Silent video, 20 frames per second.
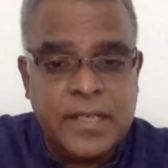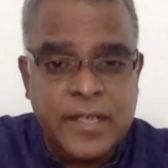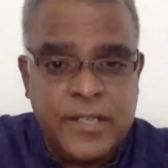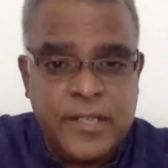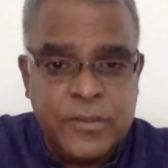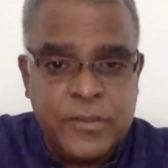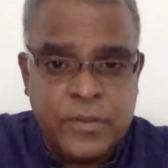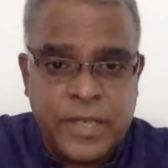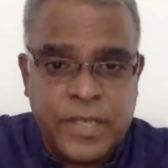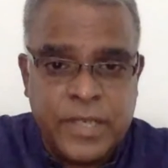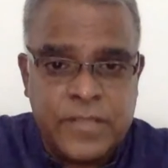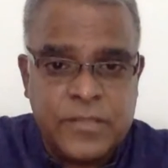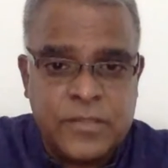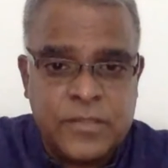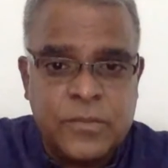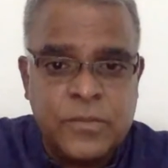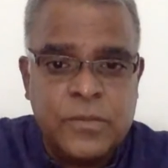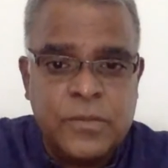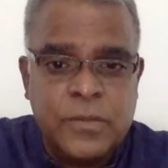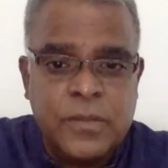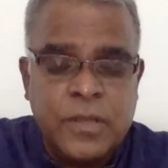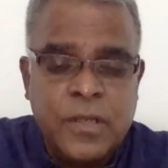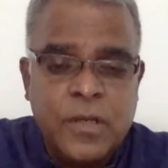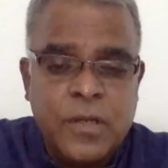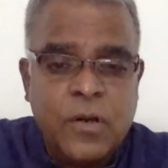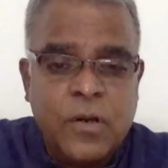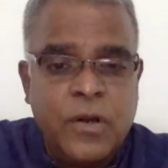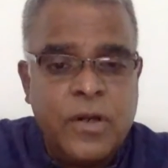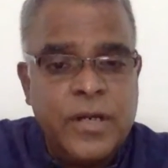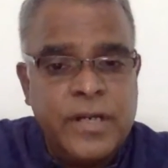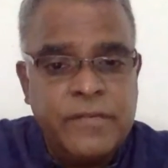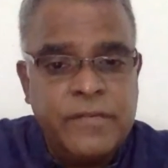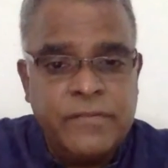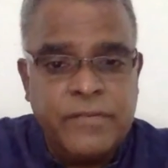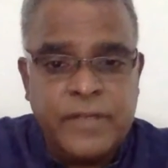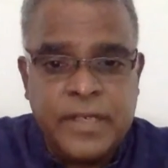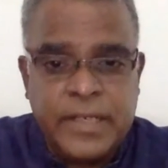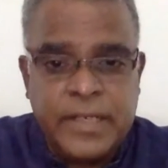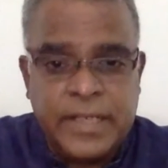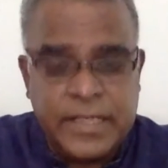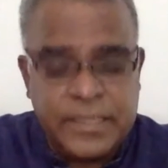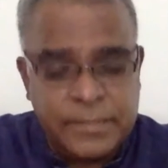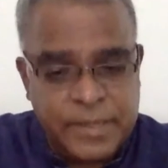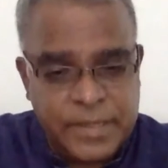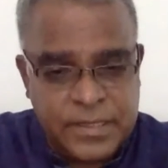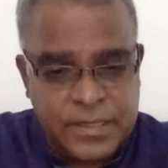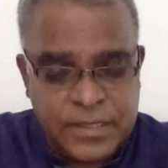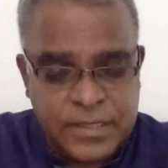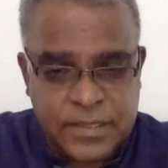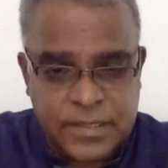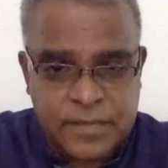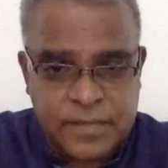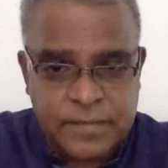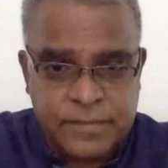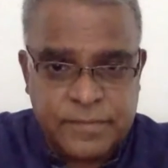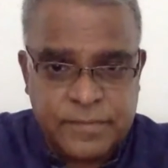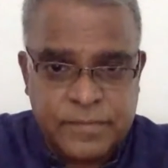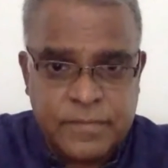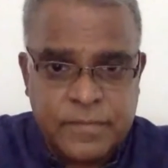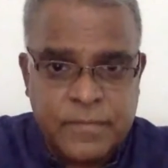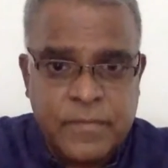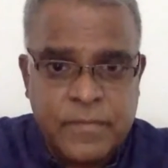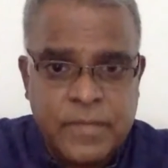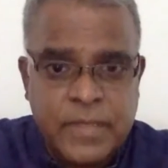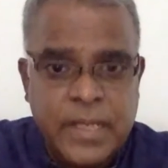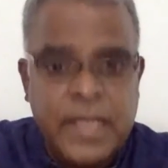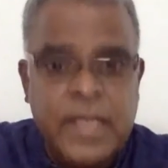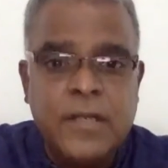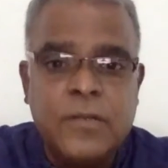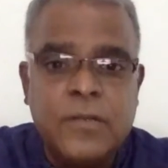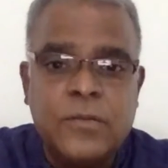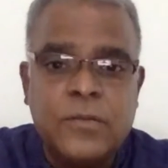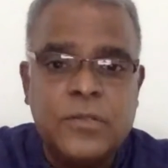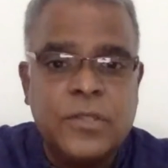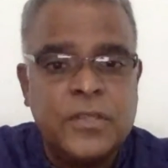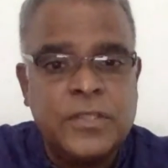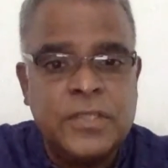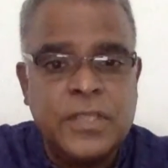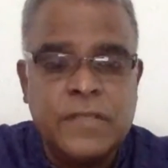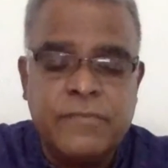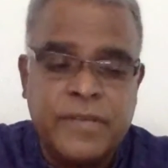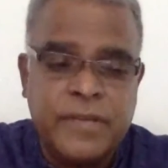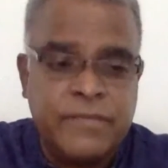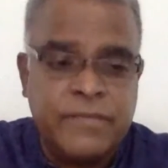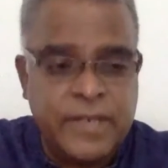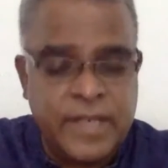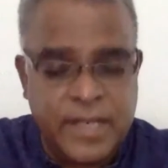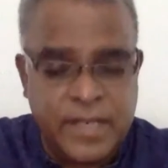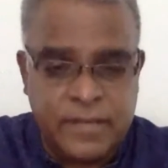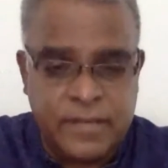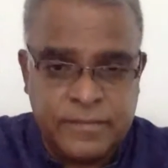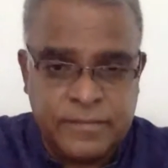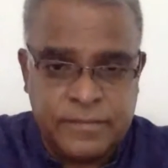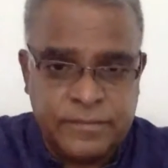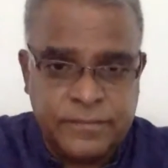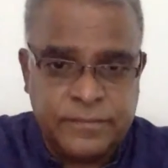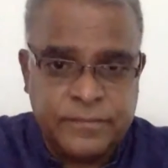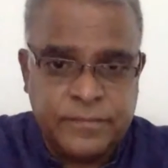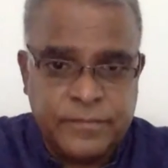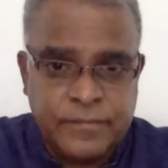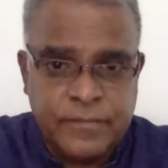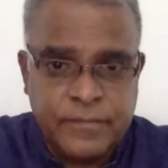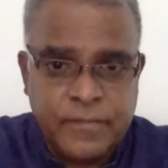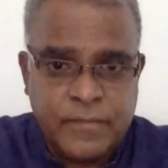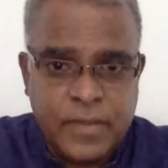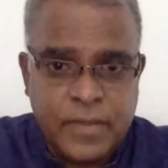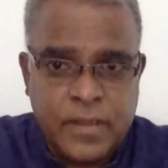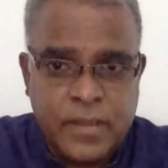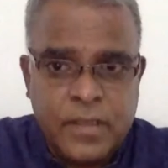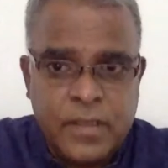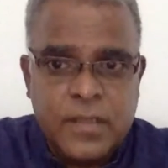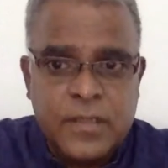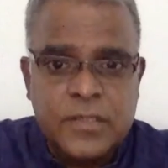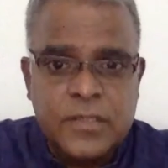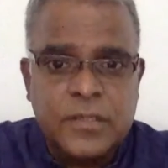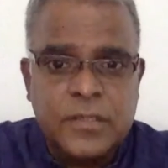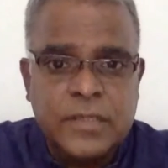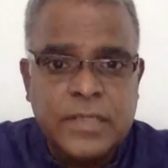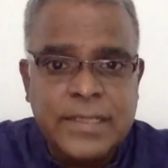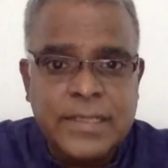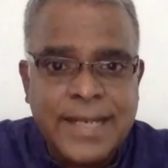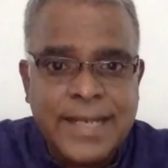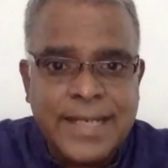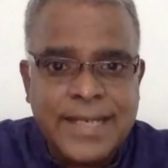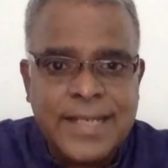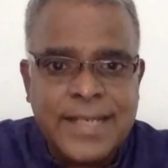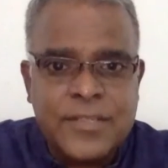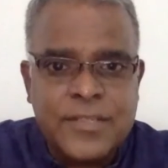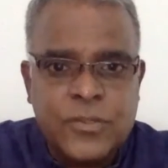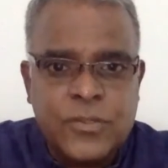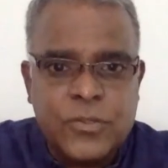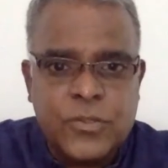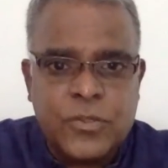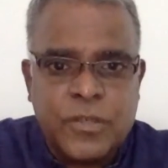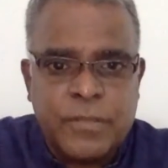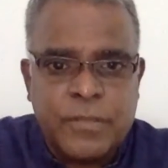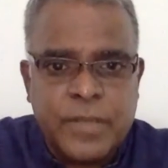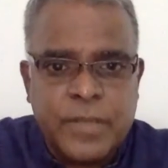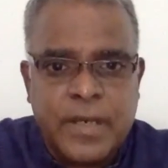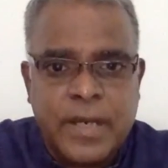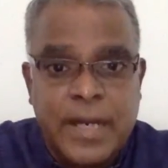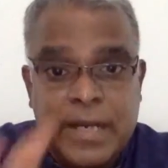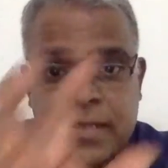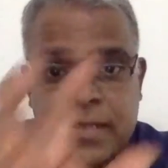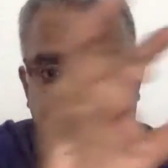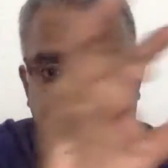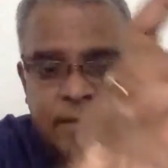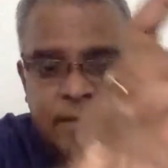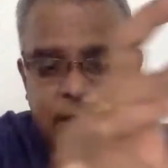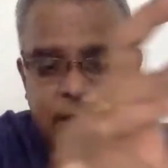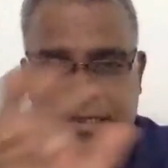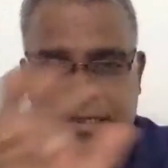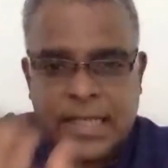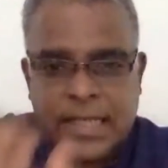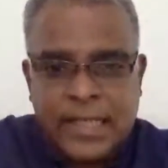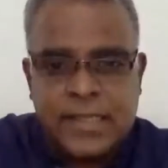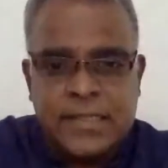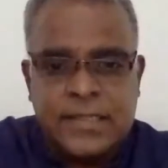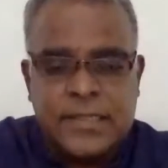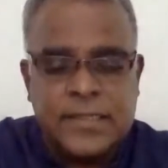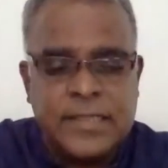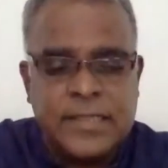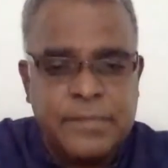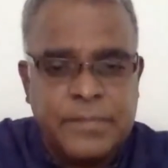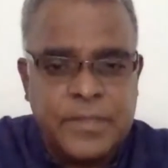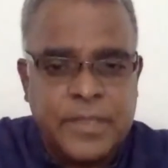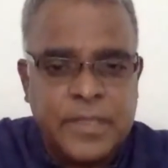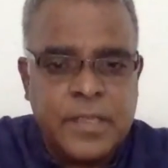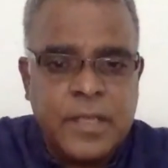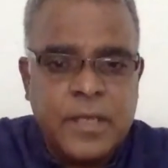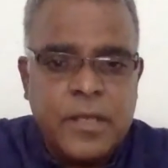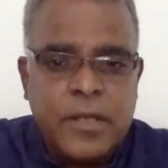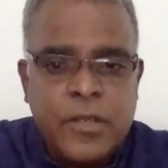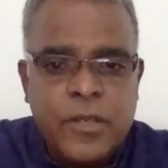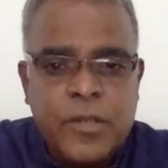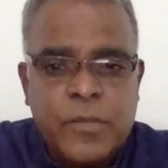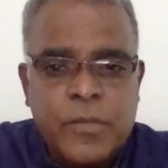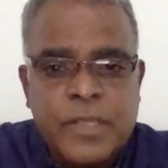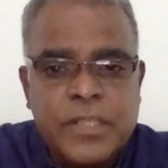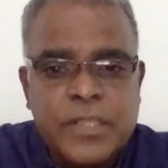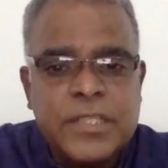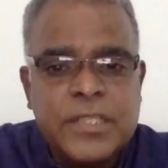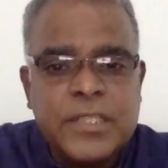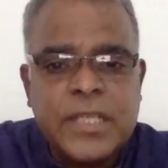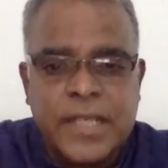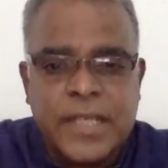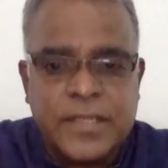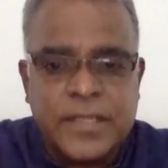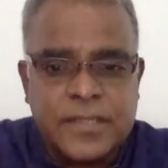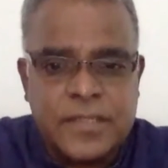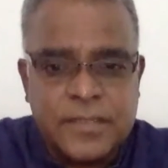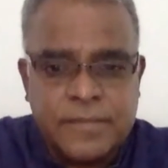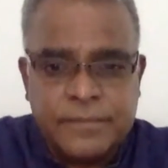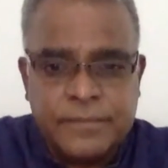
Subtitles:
UK school on different expenses in 2015. So in that case, you shouldn't be writing this exactly the same thing. You must change.